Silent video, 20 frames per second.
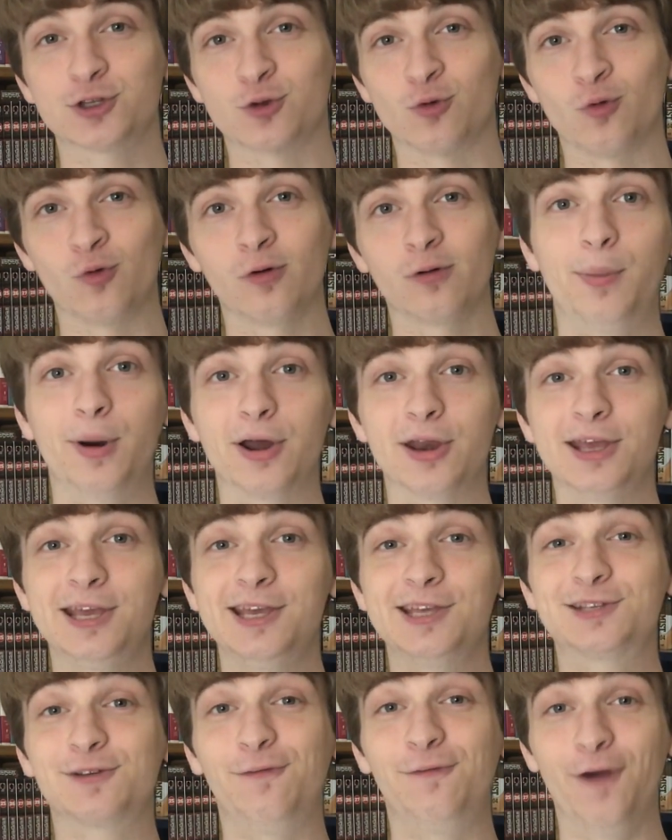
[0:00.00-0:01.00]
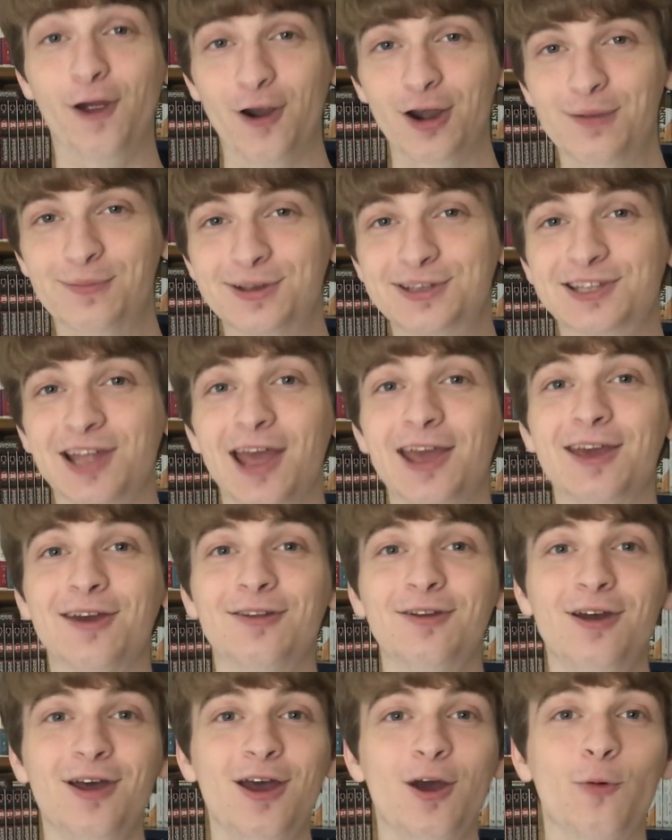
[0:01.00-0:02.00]
school. But he's very
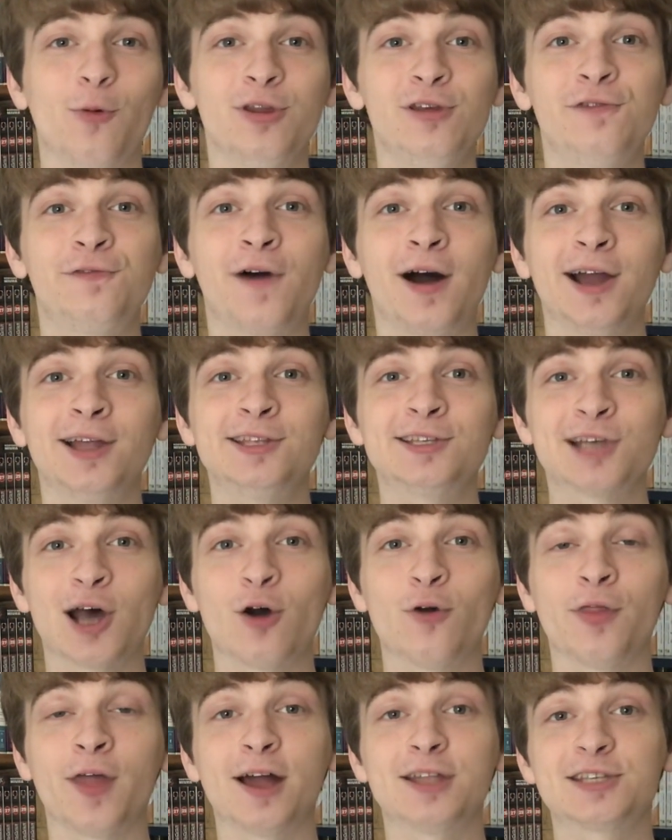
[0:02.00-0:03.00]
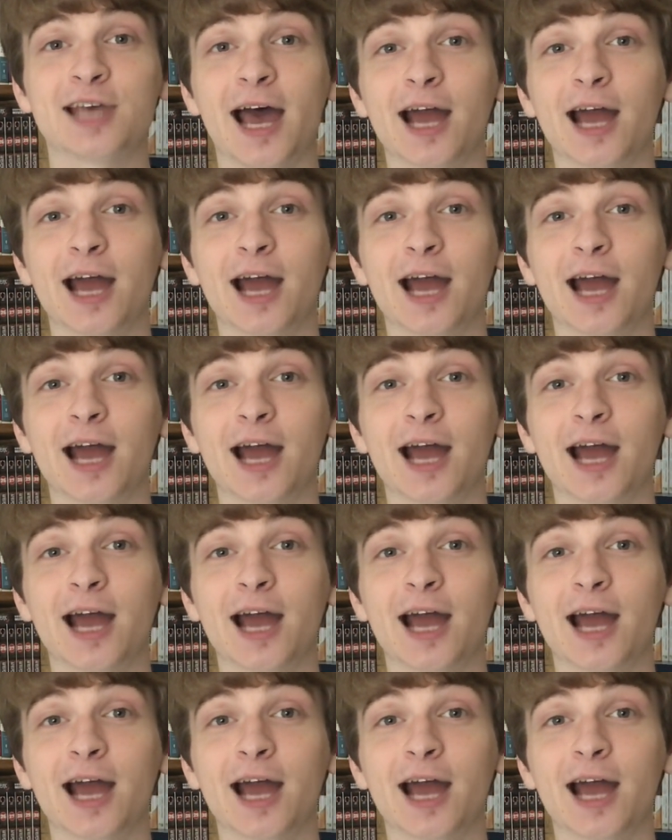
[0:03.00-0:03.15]
mistaken when he finds out that's